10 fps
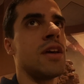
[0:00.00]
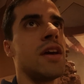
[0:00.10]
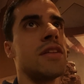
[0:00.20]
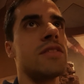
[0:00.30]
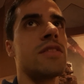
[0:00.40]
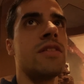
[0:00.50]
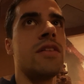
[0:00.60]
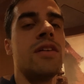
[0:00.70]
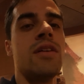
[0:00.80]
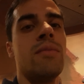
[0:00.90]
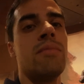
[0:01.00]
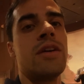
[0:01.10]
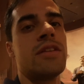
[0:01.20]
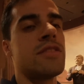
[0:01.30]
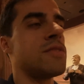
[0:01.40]
had
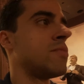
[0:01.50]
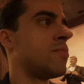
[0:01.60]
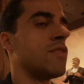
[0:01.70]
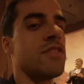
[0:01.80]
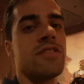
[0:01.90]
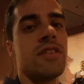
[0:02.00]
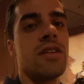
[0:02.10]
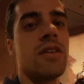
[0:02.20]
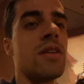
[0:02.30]
made previously.